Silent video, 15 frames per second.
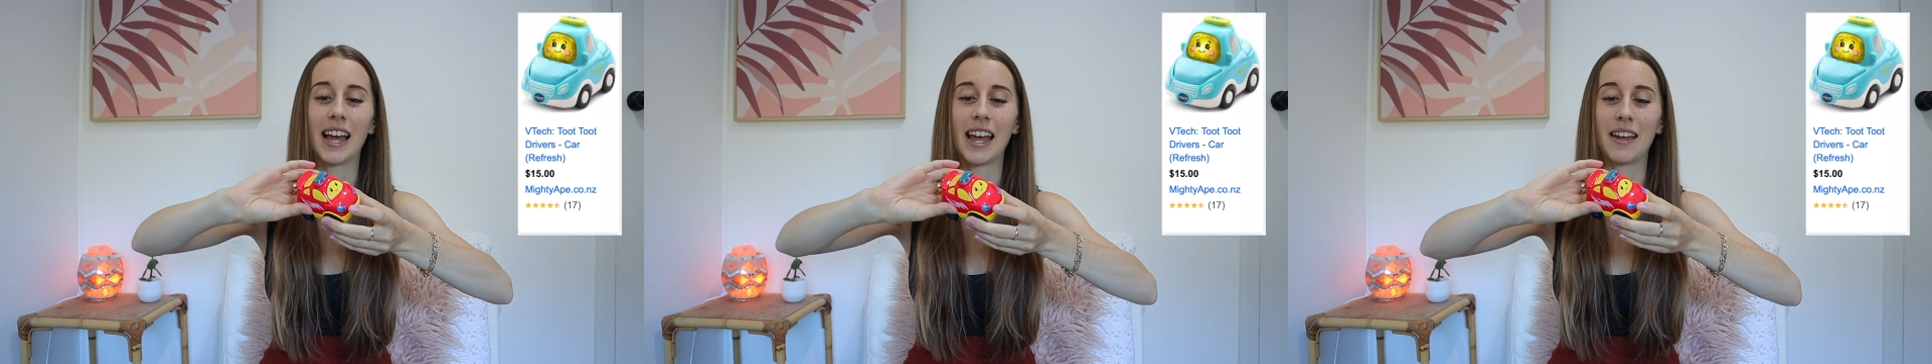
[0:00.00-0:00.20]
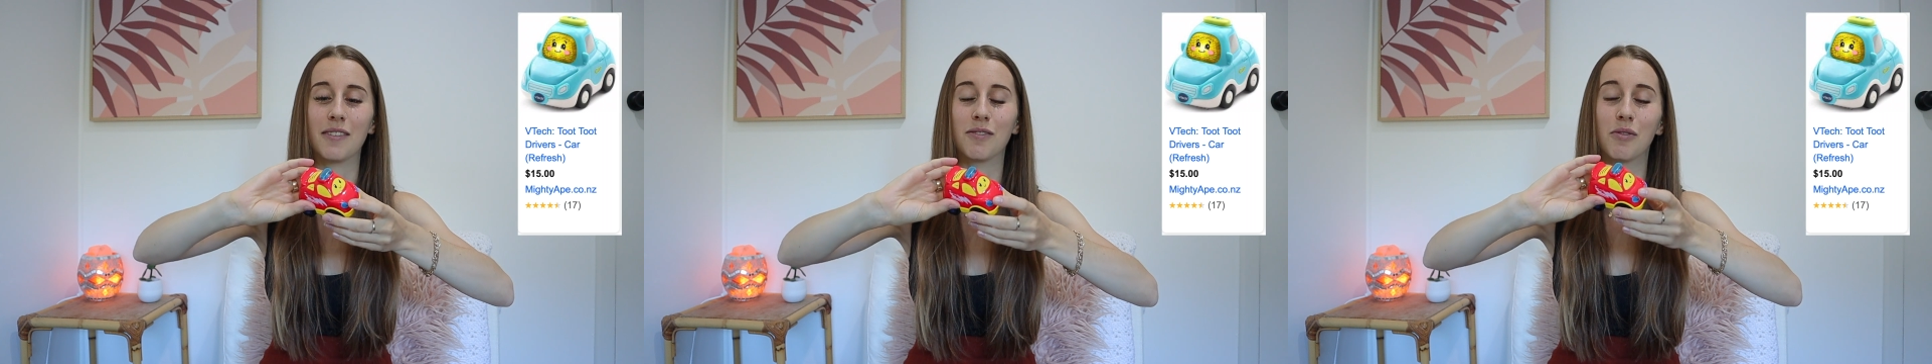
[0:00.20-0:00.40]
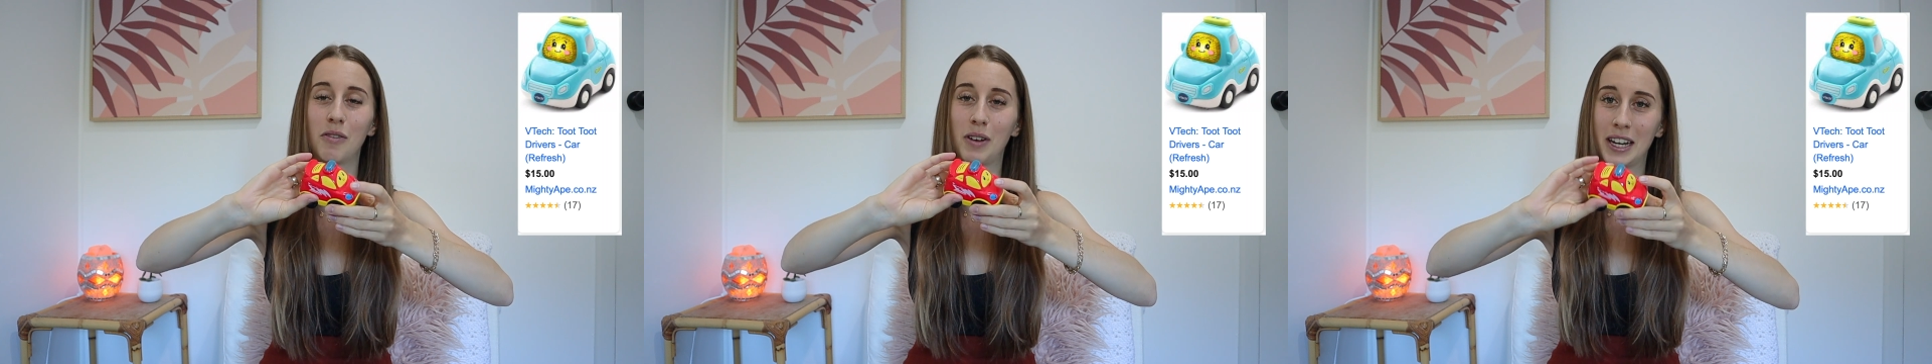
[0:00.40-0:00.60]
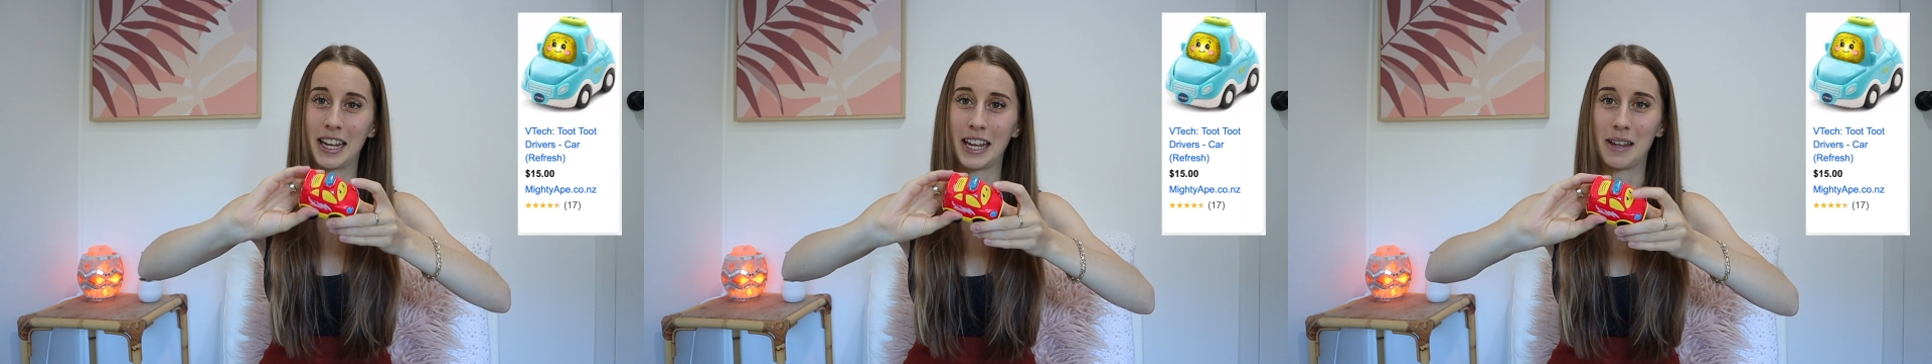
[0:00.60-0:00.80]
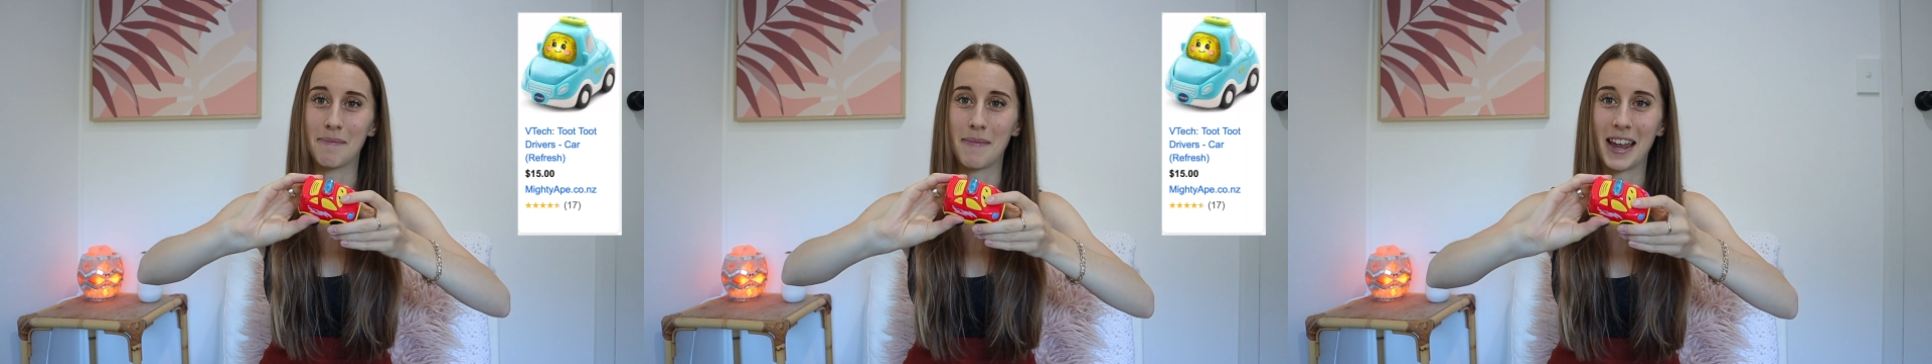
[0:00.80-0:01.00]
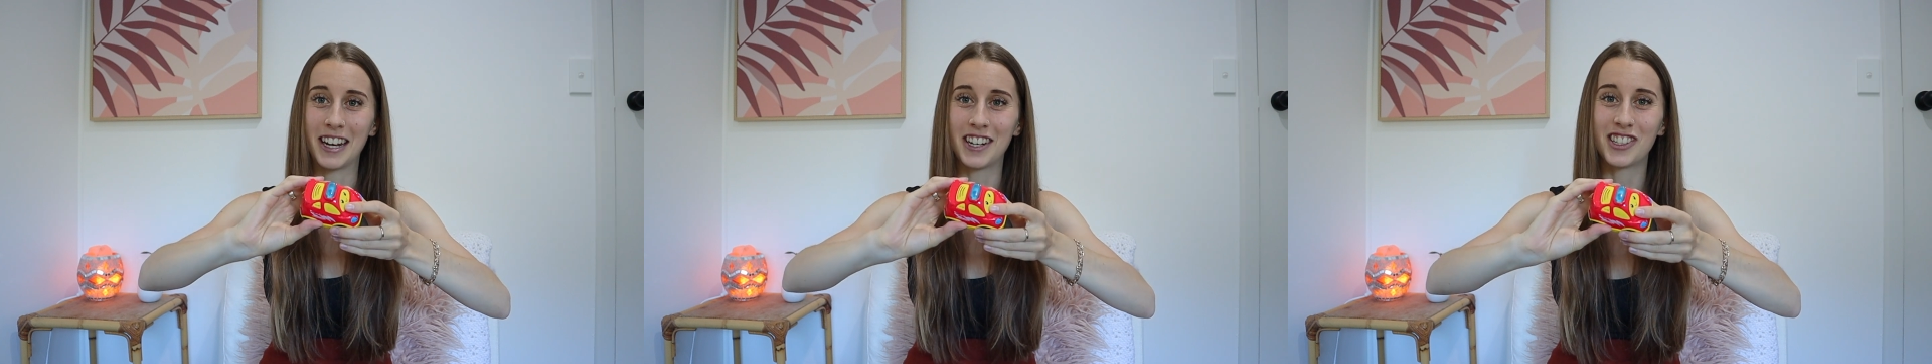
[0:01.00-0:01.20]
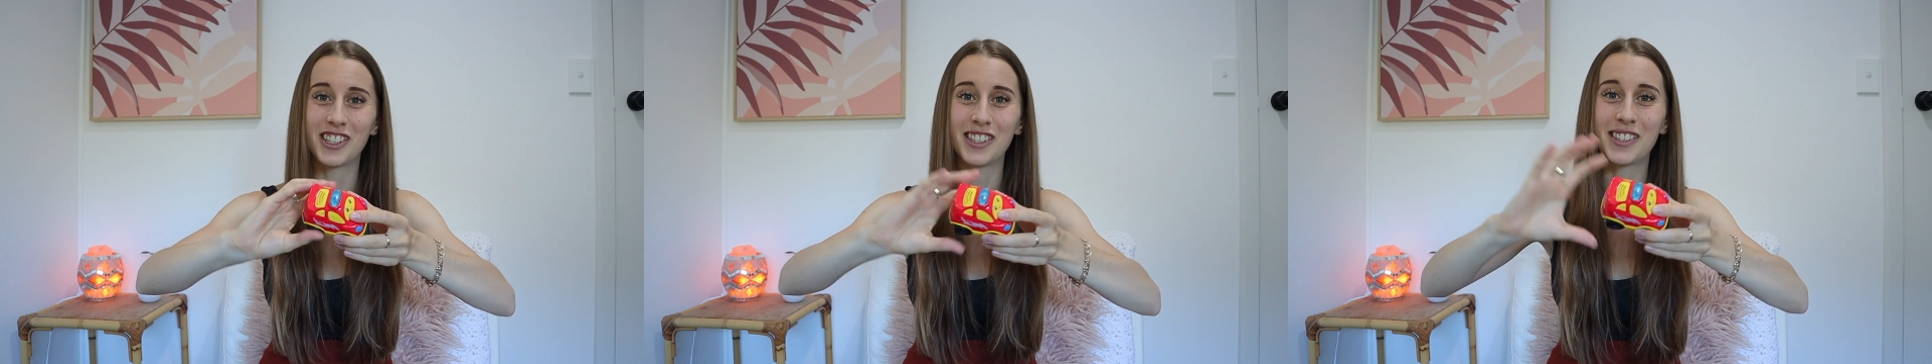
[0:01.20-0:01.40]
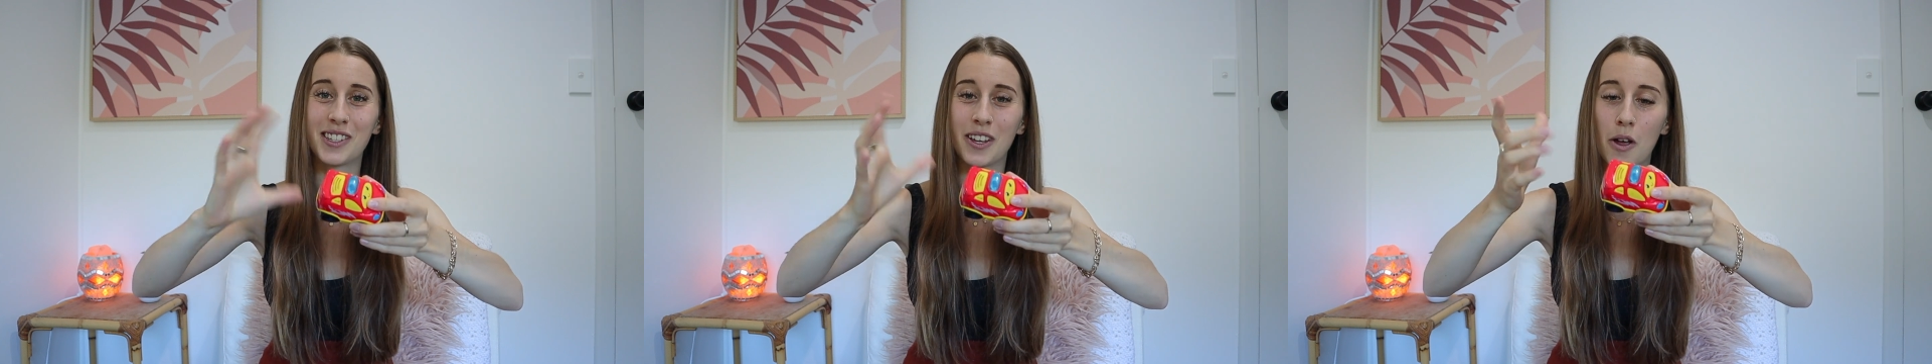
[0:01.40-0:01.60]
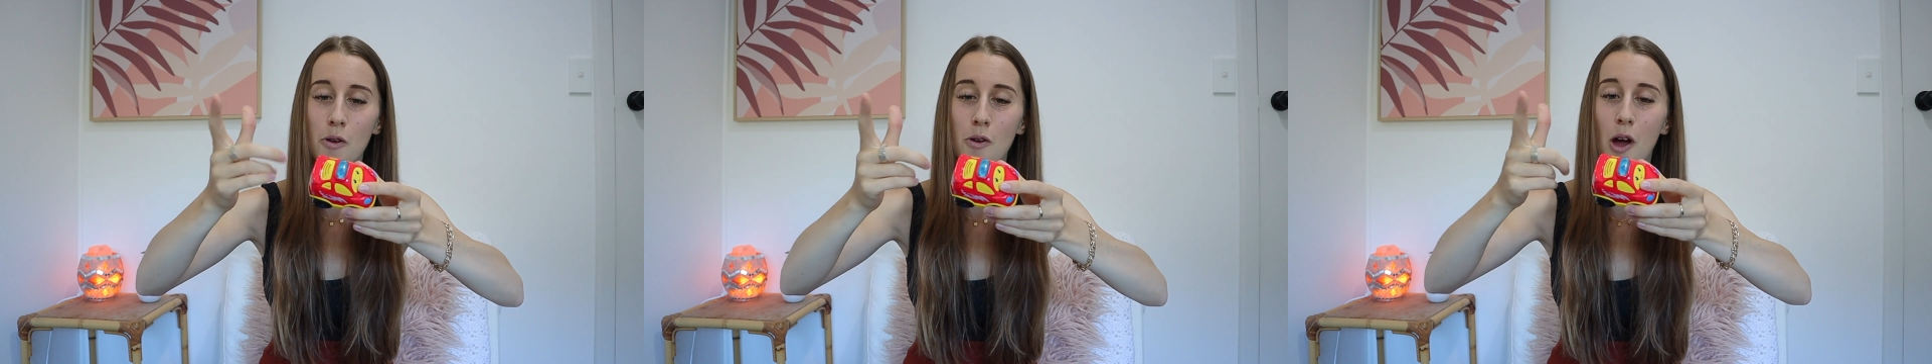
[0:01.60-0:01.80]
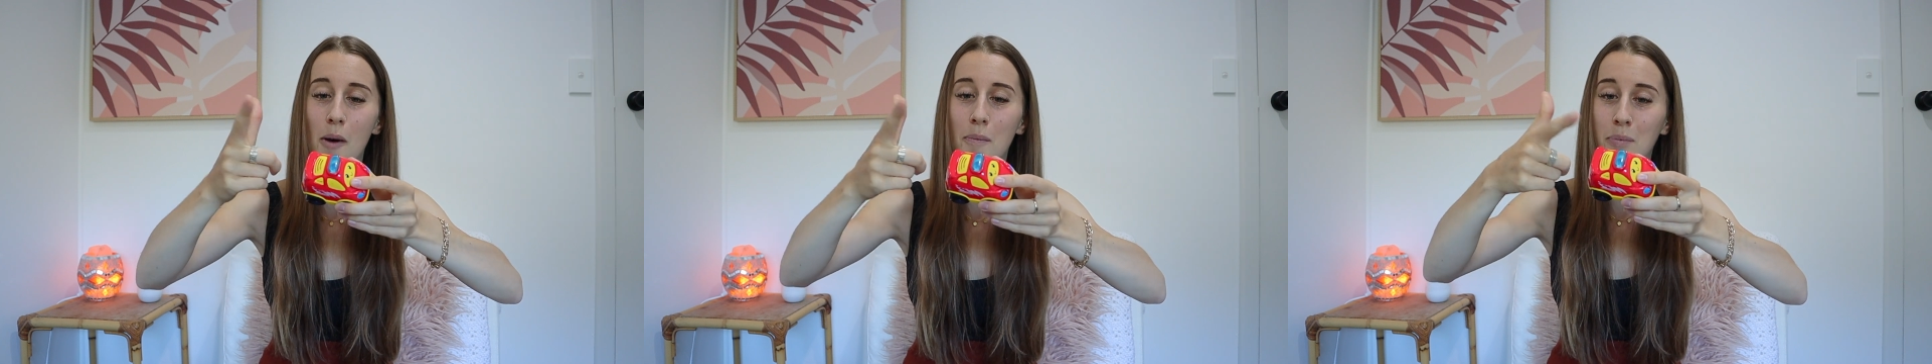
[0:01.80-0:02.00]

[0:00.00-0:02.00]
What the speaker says: and when he manages to